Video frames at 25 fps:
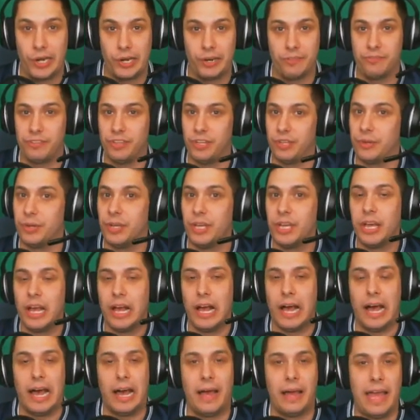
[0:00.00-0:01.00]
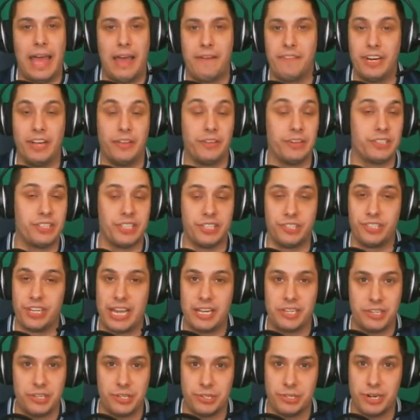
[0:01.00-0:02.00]
or if you uh, have any other
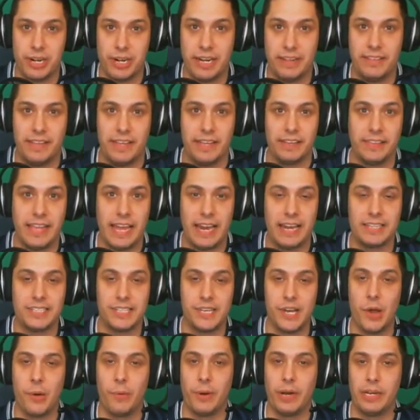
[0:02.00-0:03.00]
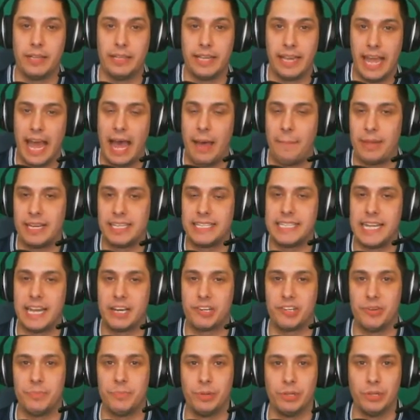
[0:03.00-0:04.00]
suggestions or anything, let us know in the comment
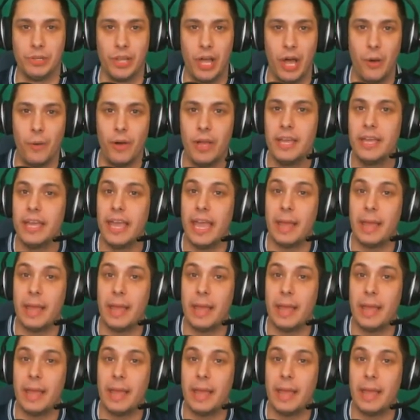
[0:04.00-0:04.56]
section below.